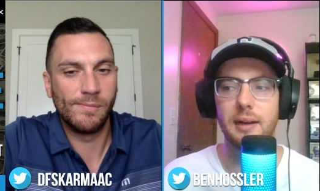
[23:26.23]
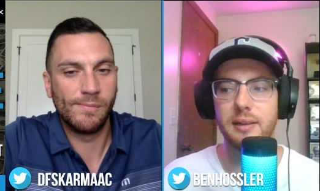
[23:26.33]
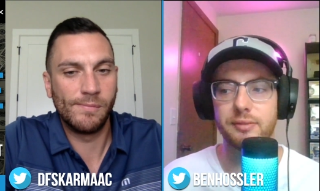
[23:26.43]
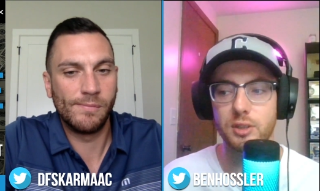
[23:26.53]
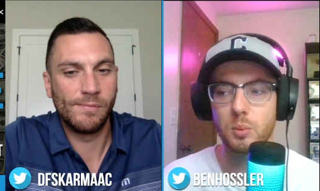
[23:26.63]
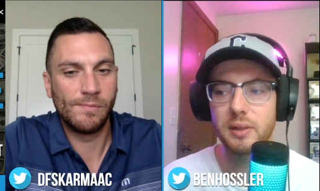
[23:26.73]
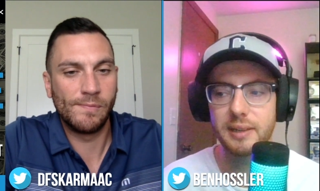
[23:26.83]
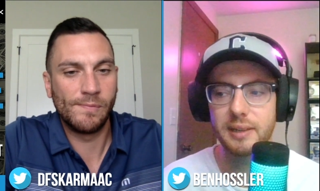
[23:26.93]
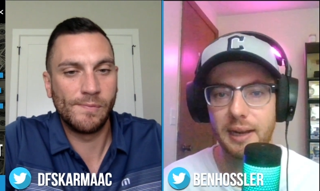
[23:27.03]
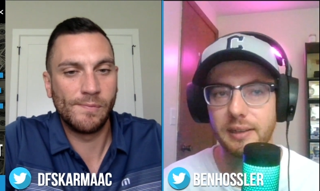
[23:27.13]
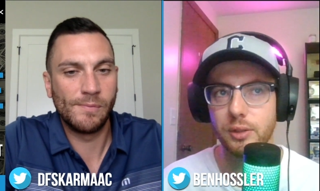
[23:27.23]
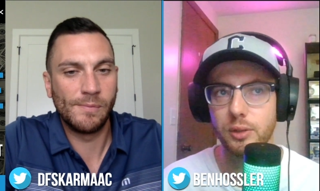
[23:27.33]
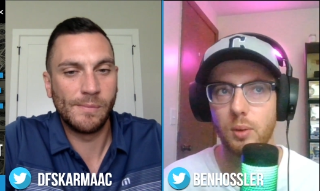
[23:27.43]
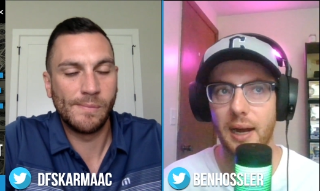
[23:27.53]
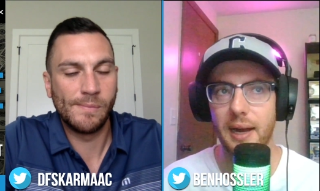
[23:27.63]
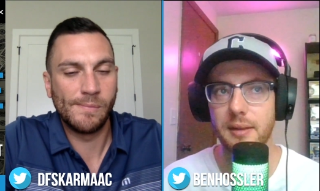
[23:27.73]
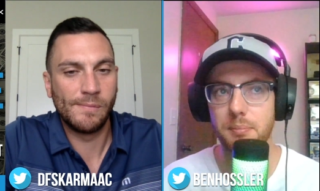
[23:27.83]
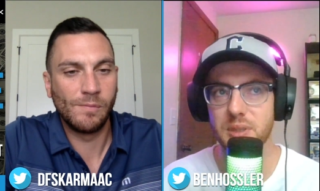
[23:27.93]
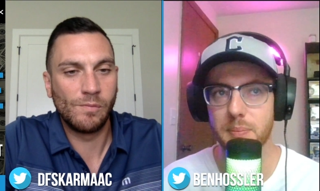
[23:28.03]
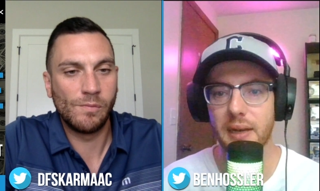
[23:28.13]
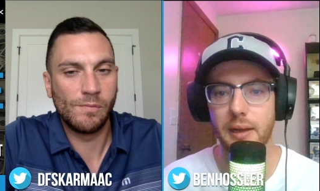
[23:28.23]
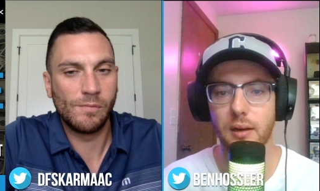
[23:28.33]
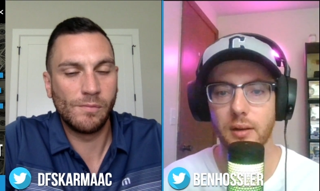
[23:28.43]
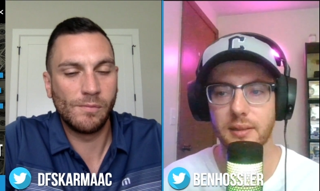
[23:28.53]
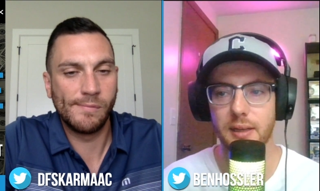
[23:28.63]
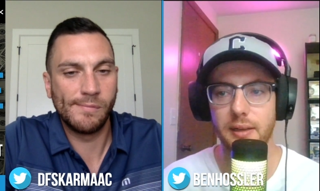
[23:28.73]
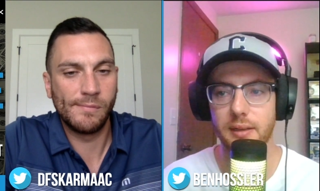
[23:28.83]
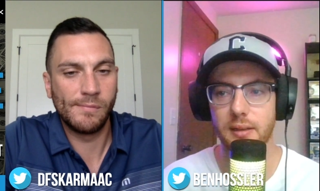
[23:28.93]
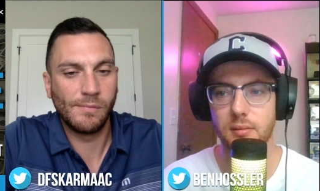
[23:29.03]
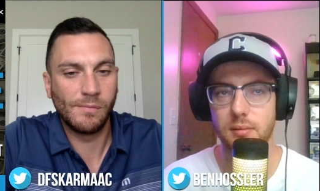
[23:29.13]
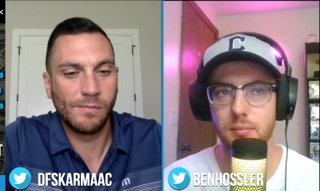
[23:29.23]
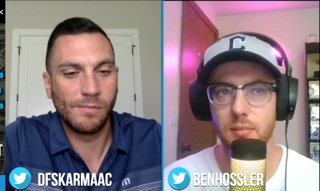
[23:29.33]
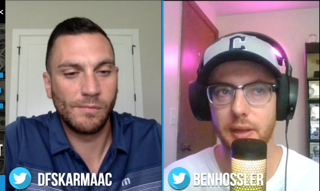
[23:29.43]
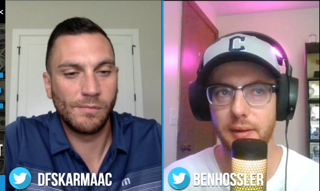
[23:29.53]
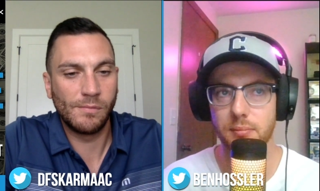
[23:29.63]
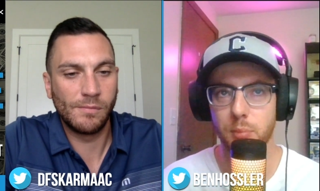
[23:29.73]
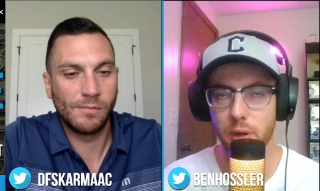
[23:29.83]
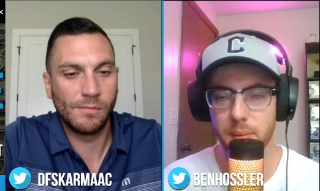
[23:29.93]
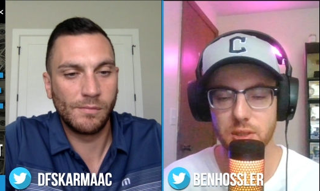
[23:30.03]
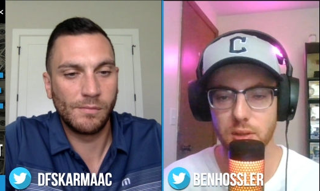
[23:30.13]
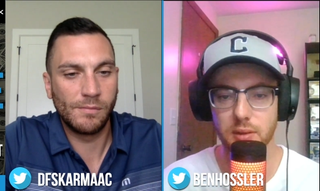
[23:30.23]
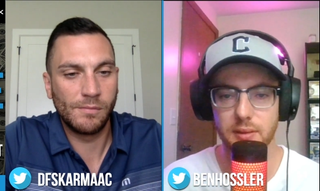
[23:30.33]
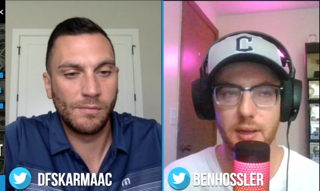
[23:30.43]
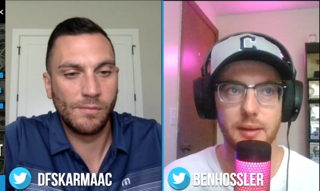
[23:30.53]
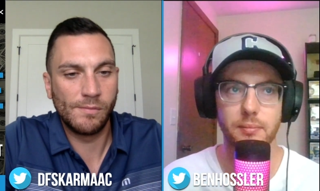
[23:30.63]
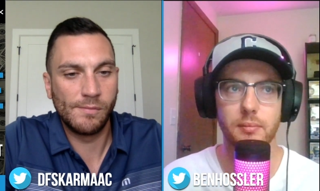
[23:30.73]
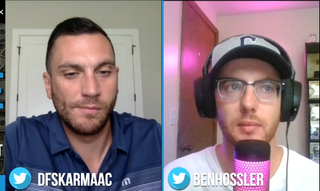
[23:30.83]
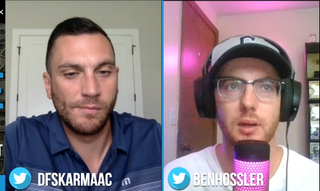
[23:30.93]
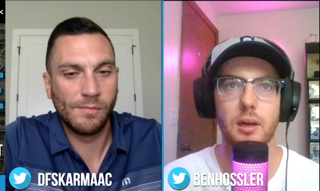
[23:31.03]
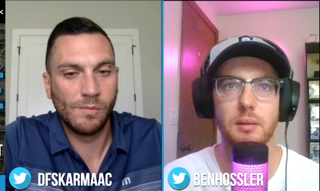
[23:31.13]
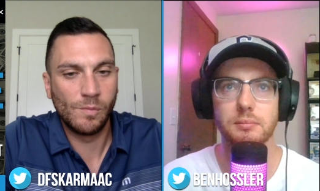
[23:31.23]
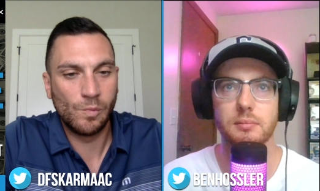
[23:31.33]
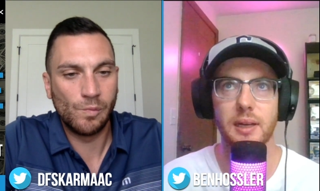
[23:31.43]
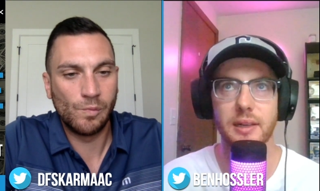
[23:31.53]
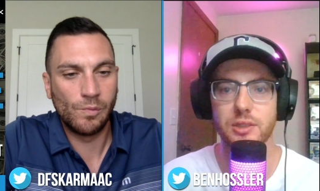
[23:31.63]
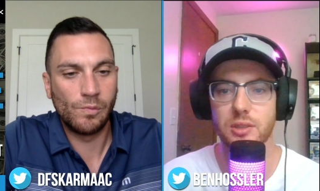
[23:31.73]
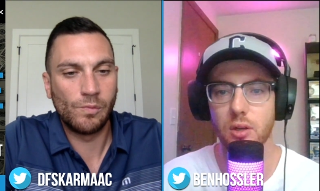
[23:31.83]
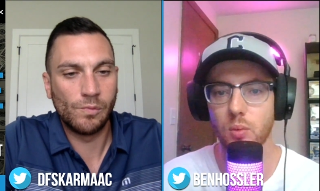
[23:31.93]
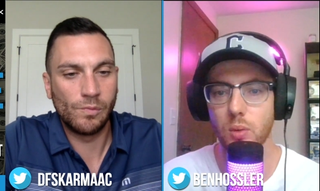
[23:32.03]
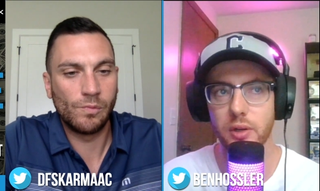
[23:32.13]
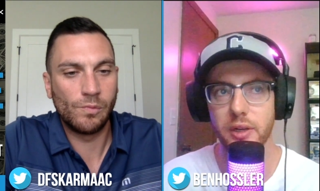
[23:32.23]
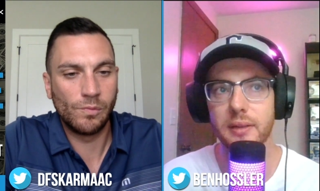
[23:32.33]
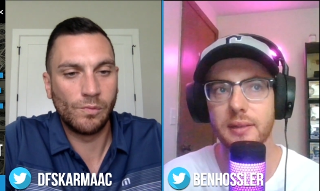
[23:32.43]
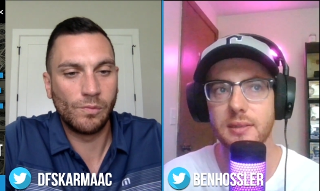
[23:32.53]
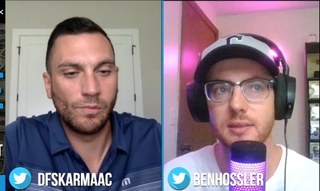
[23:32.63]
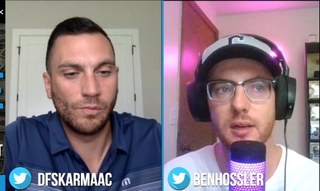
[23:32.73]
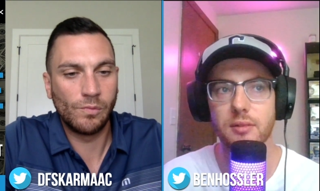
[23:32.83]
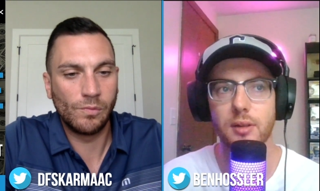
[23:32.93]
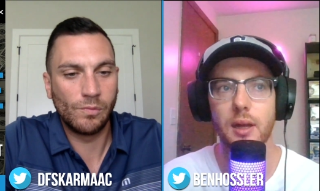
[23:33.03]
Speaker 1: if there's one thing I do, I spend down at tight end, like pretty much all the time, um, and I just don't worry about that stuff.